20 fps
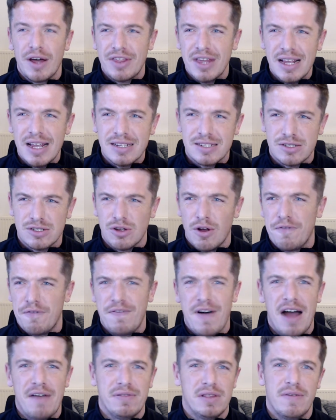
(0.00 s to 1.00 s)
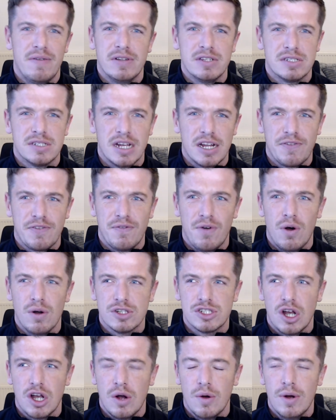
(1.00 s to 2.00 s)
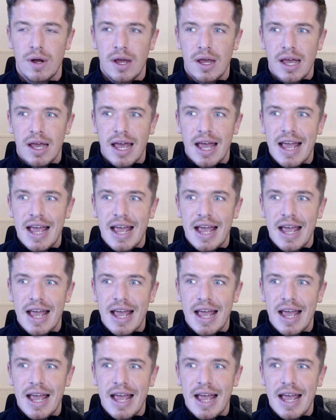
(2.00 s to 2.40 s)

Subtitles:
I think he's sort of 5'11", 6'4", so